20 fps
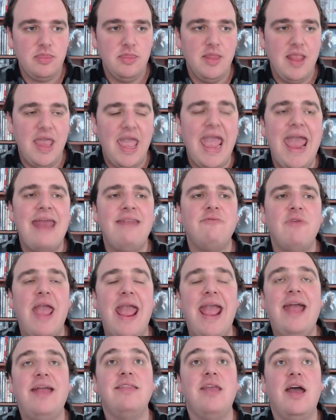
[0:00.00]
And
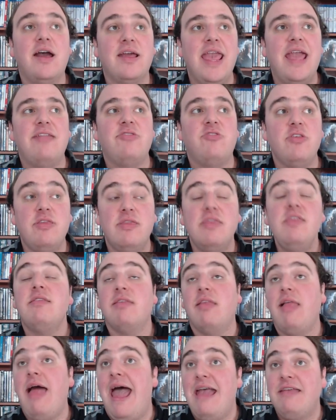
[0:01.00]
again, just this
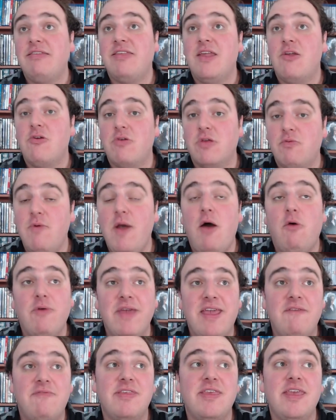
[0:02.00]
last year as well, we
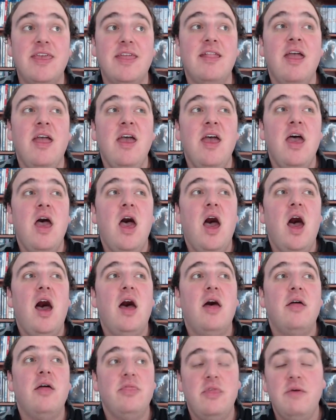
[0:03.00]
have seen
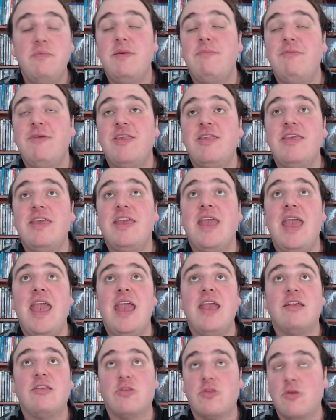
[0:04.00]
the BBC
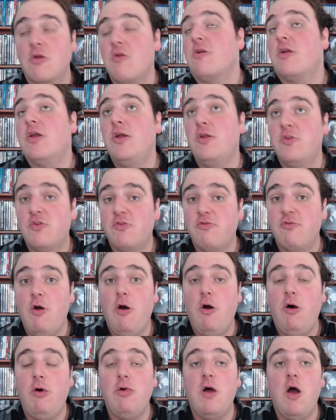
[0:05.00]
exert
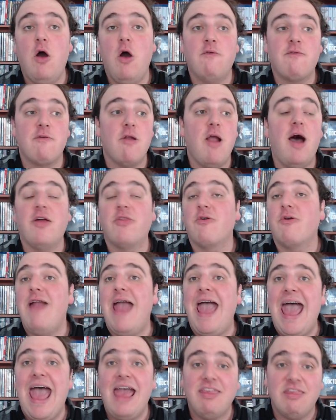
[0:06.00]
control over other
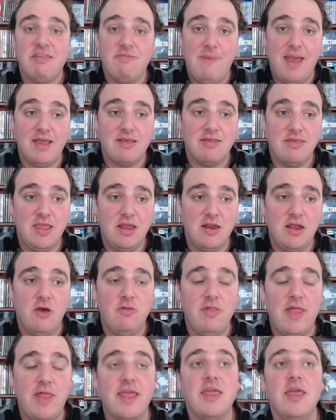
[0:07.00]
aspects,
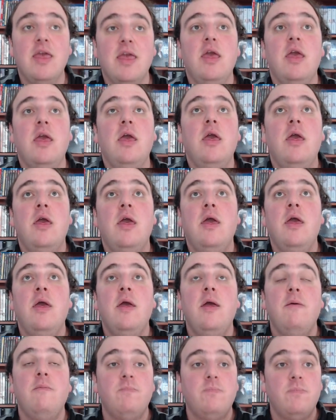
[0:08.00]
like
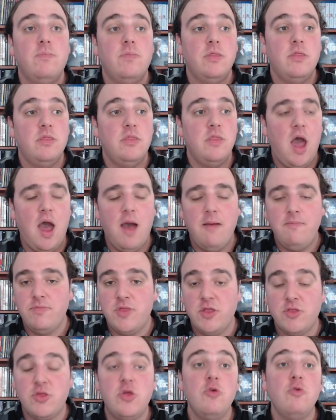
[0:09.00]

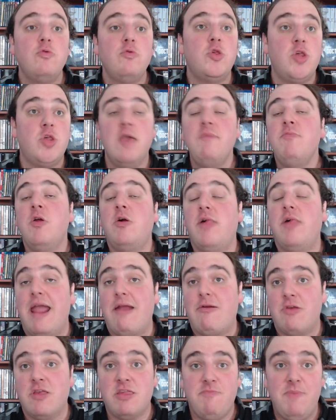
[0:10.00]
the two Chibnall
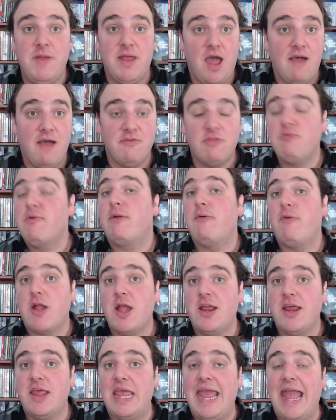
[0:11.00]
era spin-offs we were
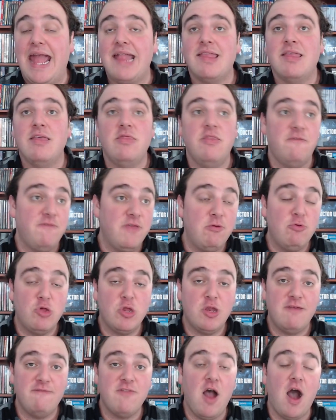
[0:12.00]
going to get, The
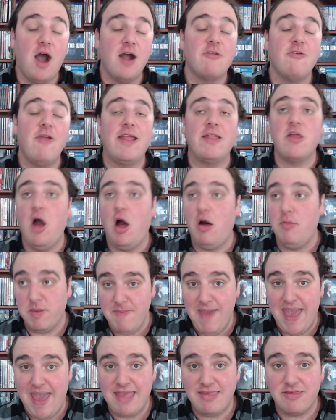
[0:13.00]
Fugitive Doctor and Call Me
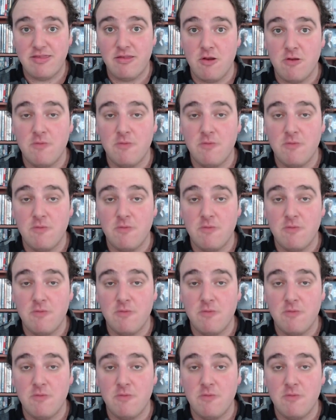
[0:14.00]
Master.